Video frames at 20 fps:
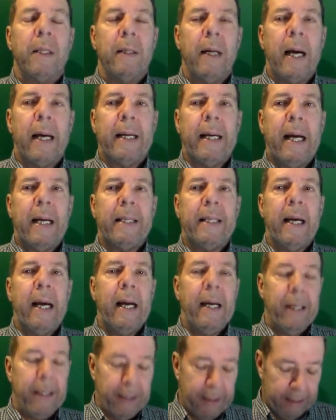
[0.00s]
Like at
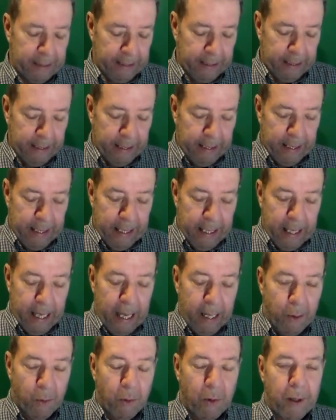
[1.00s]

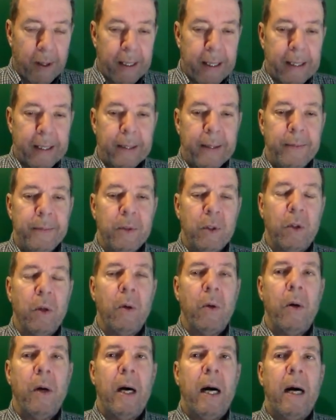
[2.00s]
where he
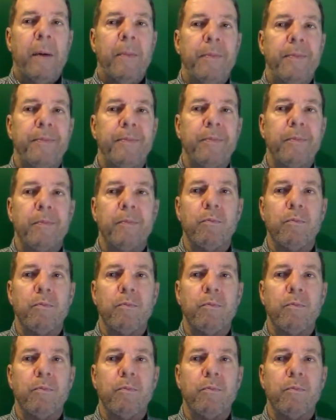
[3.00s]
grew up,